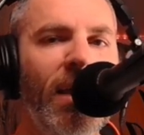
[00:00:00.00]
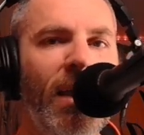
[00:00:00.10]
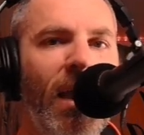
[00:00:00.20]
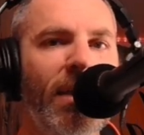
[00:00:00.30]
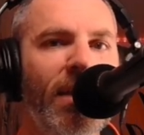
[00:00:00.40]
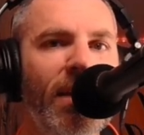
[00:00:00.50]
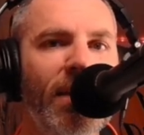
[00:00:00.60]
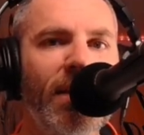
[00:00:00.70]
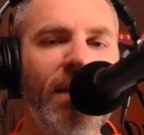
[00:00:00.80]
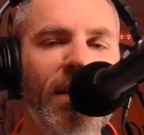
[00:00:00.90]
And
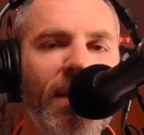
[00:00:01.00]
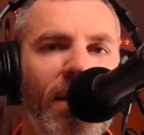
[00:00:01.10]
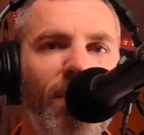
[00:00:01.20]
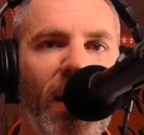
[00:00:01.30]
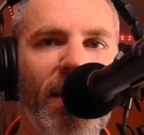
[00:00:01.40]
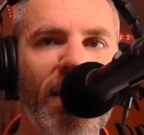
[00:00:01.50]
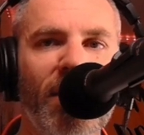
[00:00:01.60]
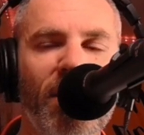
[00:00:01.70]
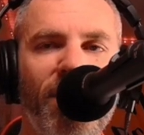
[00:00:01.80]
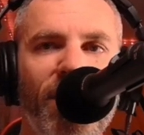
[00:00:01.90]
then by the end
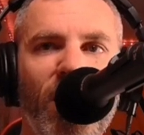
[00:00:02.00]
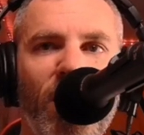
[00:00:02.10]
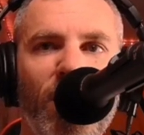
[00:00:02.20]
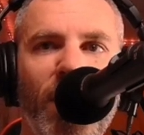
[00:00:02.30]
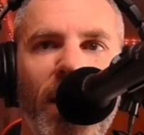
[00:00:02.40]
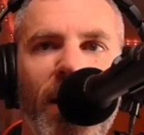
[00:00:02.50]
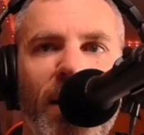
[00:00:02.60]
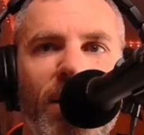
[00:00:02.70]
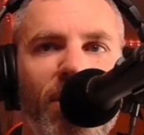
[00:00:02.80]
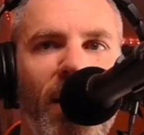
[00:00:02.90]
of the film,
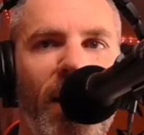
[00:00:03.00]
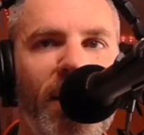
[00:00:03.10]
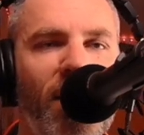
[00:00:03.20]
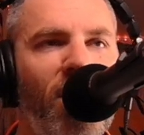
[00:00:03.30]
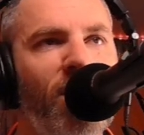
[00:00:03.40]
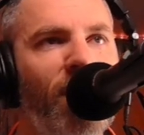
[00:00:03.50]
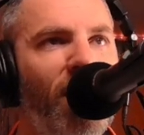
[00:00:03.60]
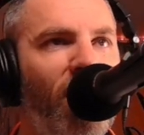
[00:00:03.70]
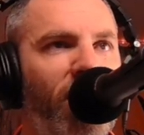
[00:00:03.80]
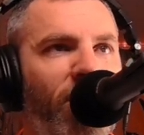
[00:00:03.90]
you're like, oh,
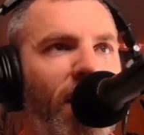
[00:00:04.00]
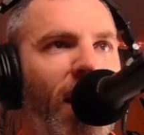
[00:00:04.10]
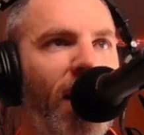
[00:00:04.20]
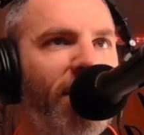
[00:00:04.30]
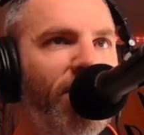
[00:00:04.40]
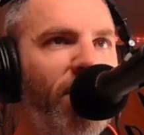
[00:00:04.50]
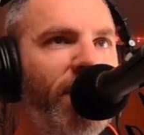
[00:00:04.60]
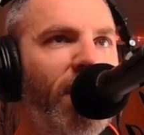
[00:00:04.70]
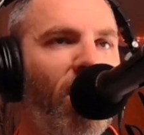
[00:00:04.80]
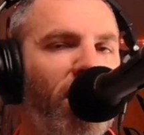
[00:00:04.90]
I wish we had gotten this
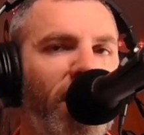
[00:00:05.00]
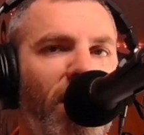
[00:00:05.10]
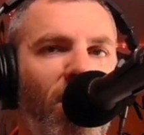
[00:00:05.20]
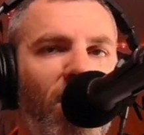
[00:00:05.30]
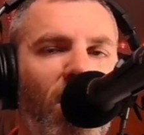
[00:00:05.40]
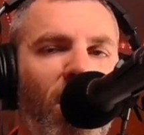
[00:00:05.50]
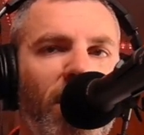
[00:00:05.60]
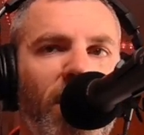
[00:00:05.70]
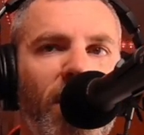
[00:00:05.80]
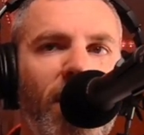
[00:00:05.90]
movie all along.